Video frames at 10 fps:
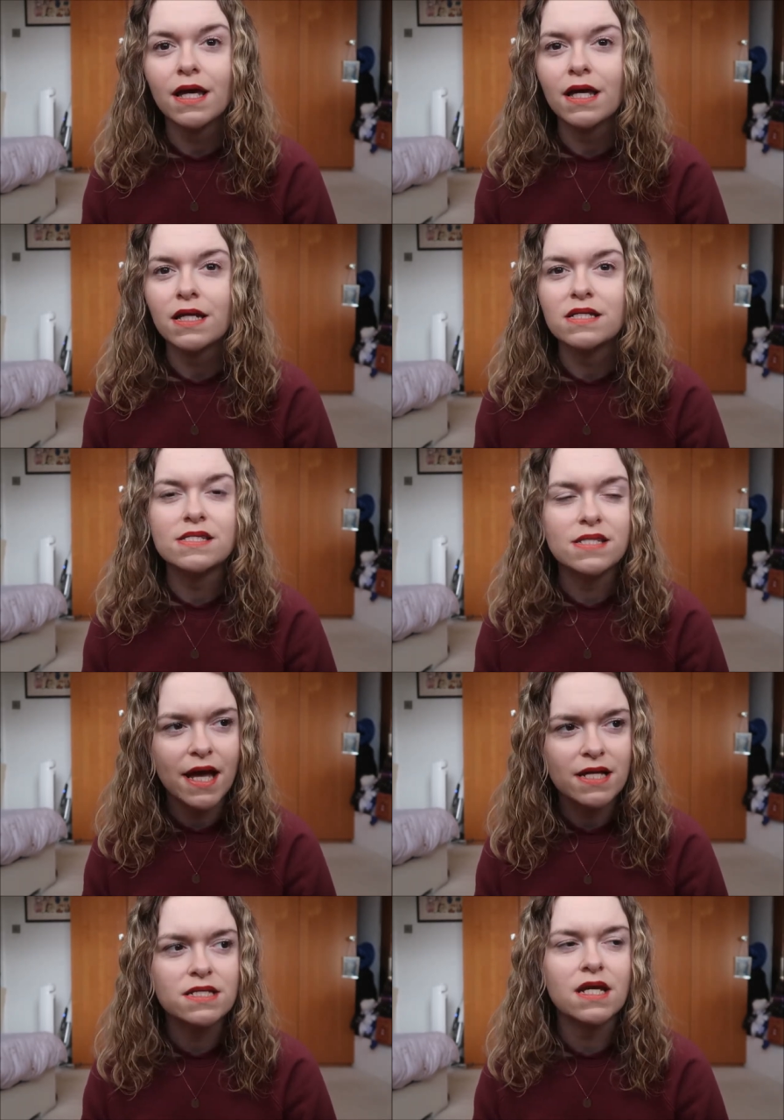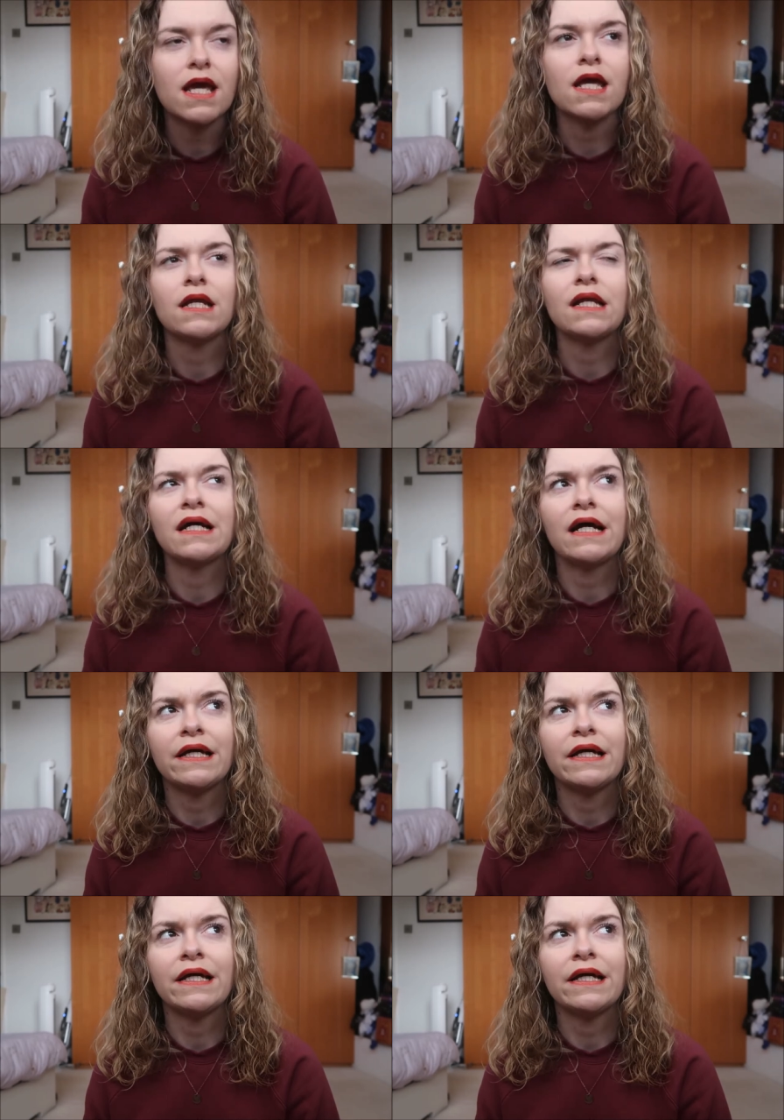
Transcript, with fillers: It is set in